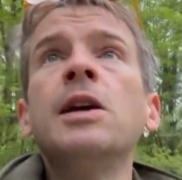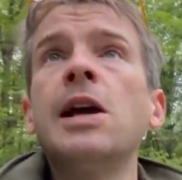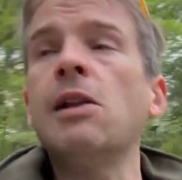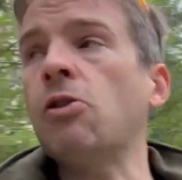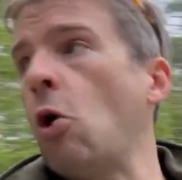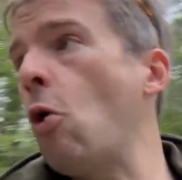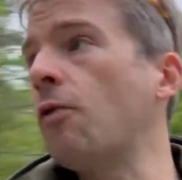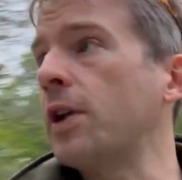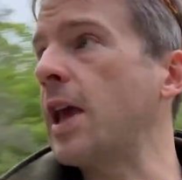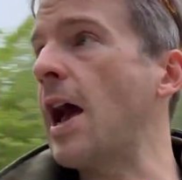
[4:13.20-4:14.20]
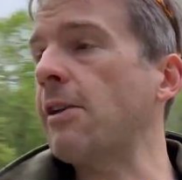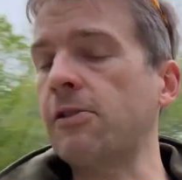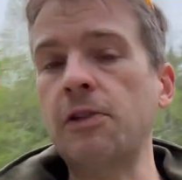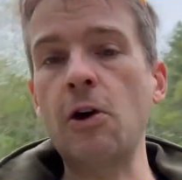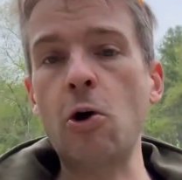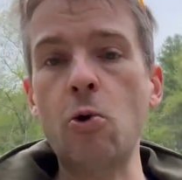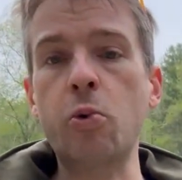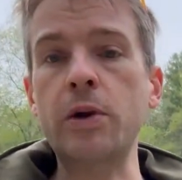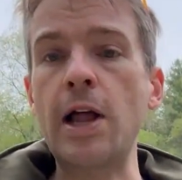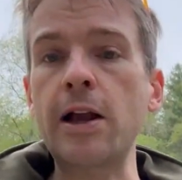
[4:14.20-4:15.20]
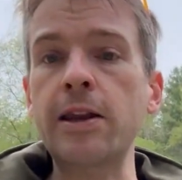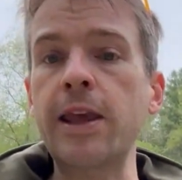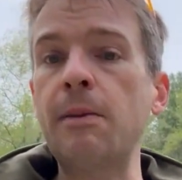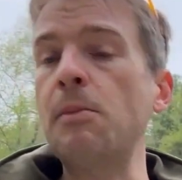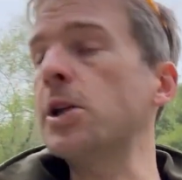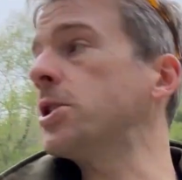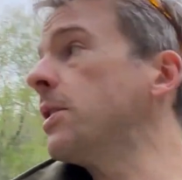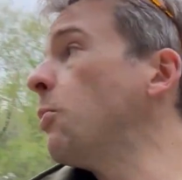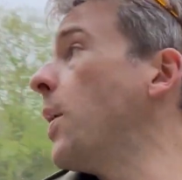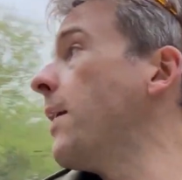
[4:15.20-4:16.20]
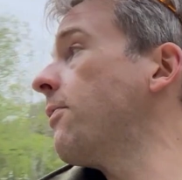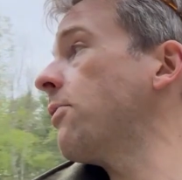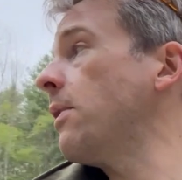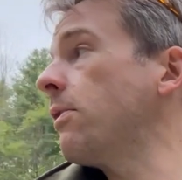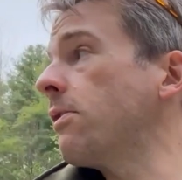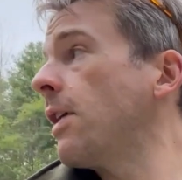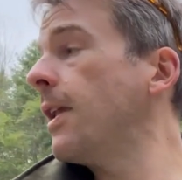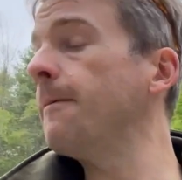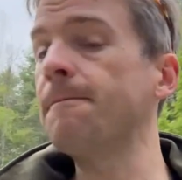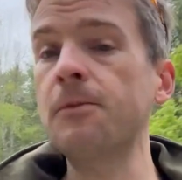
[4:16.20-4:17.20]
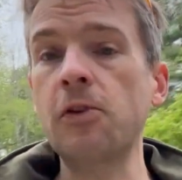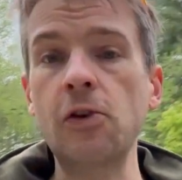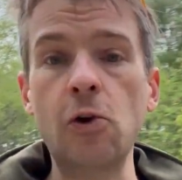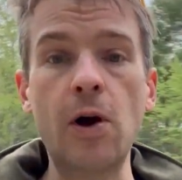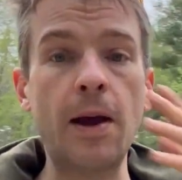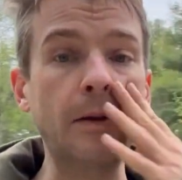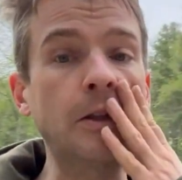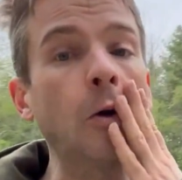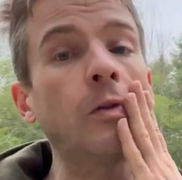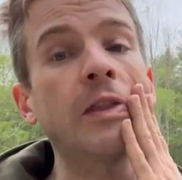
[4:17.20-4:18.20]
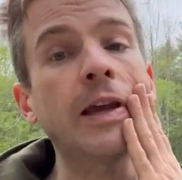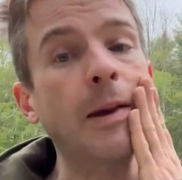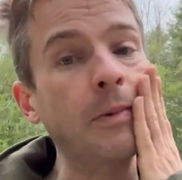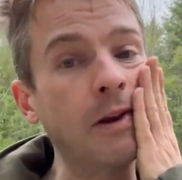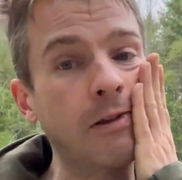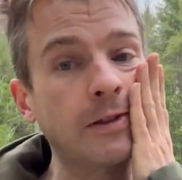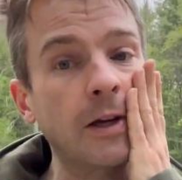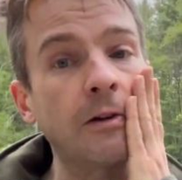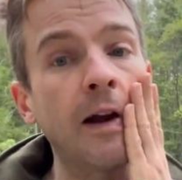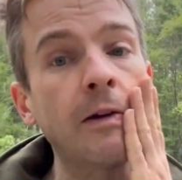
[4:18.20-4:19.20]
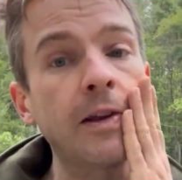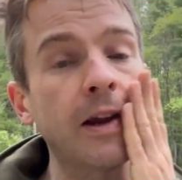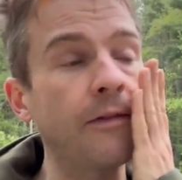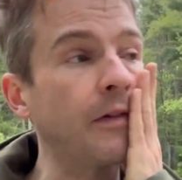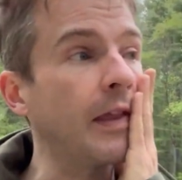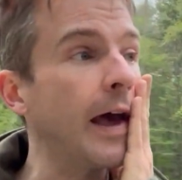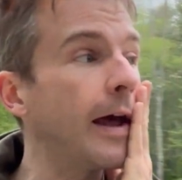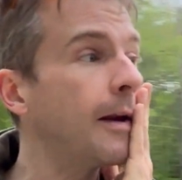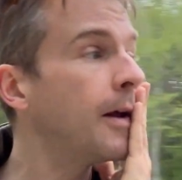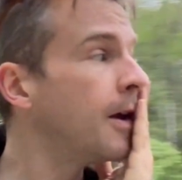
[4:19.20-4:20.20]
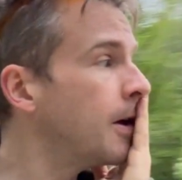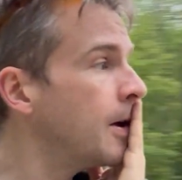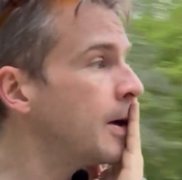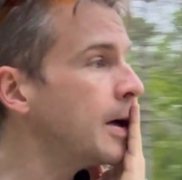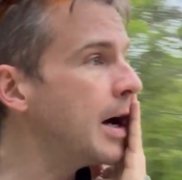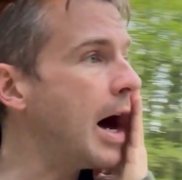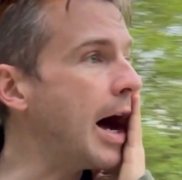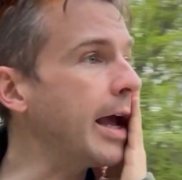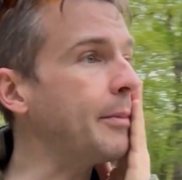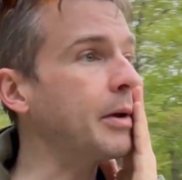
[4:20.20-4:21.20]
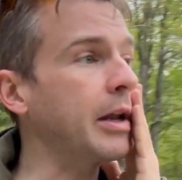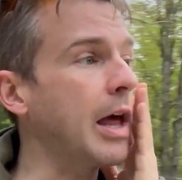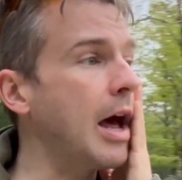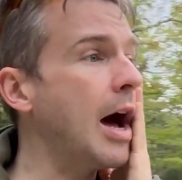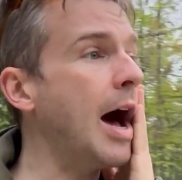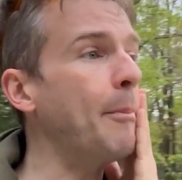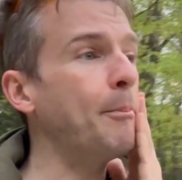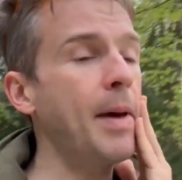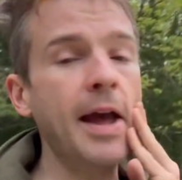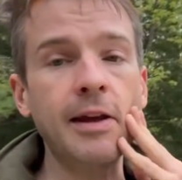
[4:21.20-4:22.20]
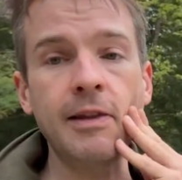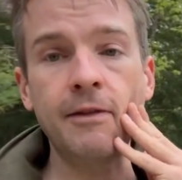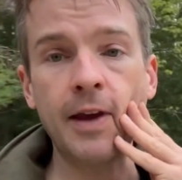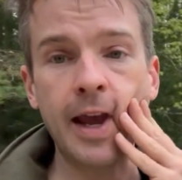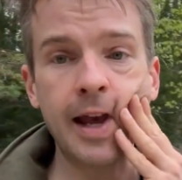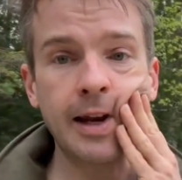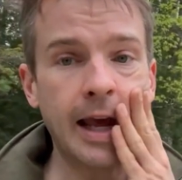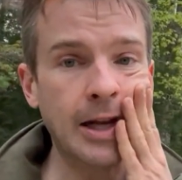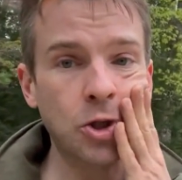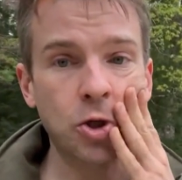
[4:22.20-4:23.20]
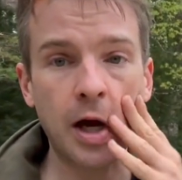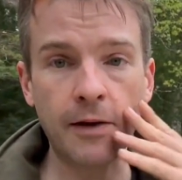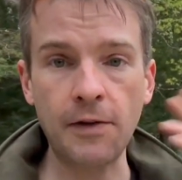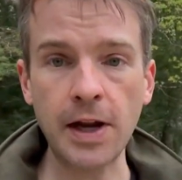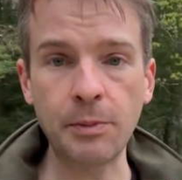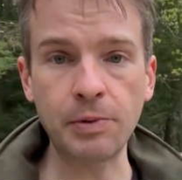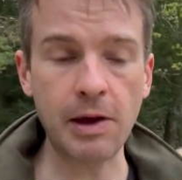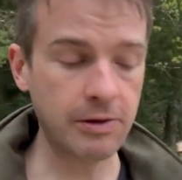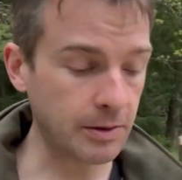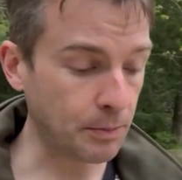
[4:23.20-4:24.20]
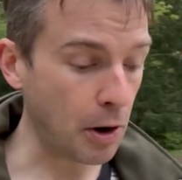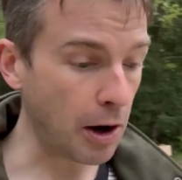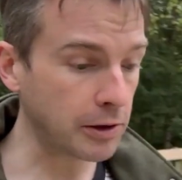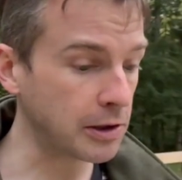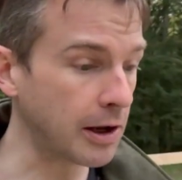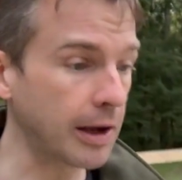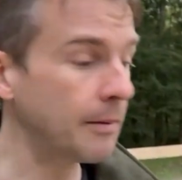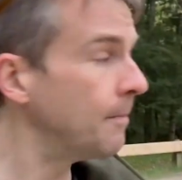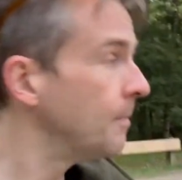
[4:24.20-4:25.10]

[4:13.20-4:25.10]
It's overcast though. We're not gonna get much in the way of sunset, so I don't think I'm gonna stick around here for that. I am gonna hop back in the van and try to find a place to park tonight.